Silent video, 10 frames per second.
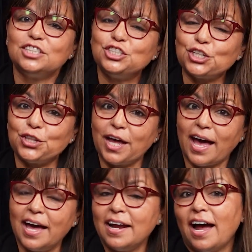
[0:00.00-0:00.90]
So the
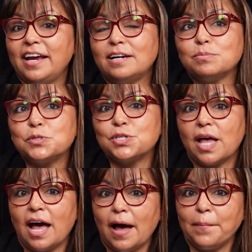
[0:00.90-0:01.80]
hot items,
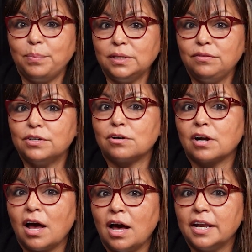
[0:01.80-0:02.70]
believe it or
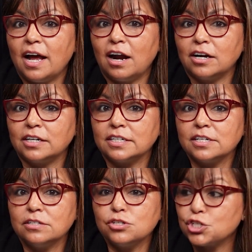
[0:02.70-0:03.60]
not, are
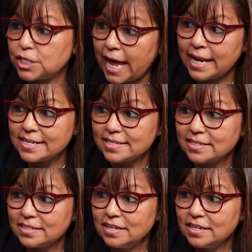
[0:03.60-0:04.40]
sheds.